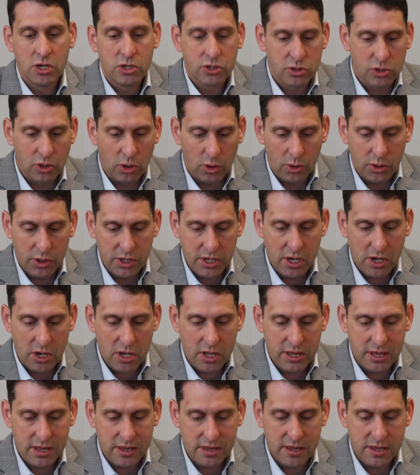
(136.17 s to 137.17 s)
So
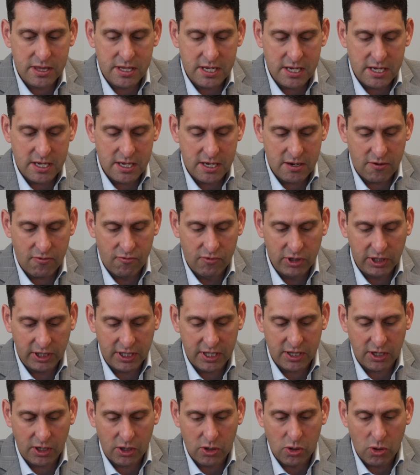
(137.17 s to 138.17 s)

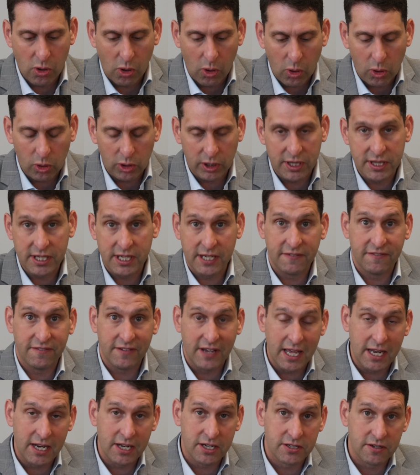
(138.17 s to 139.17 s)
really the goal and the
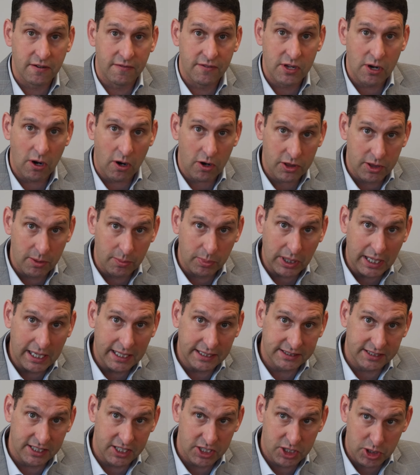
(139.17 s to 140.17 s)
advantage of the
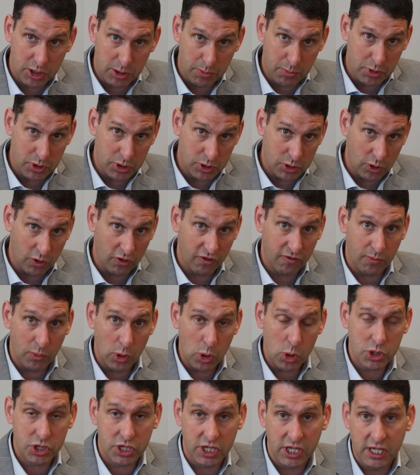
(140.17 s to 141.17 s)
arthroplasty is to preserve
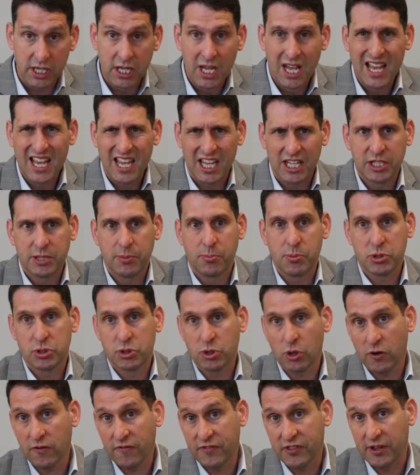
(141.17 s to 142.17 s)
motion and to
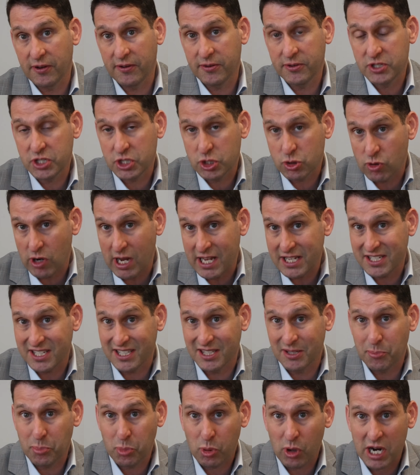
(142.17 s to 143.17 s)
preserve the stress
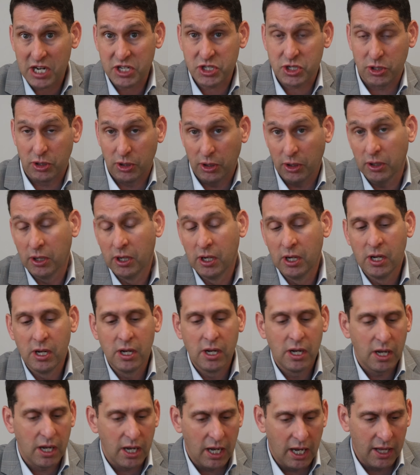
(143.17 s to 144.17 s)
and the pressure
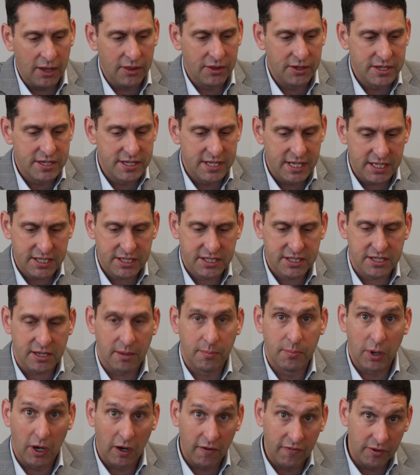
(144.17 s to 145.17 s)
on the discs
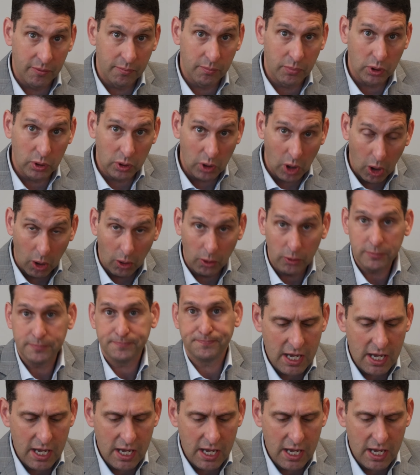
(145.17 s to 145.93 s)
above and below.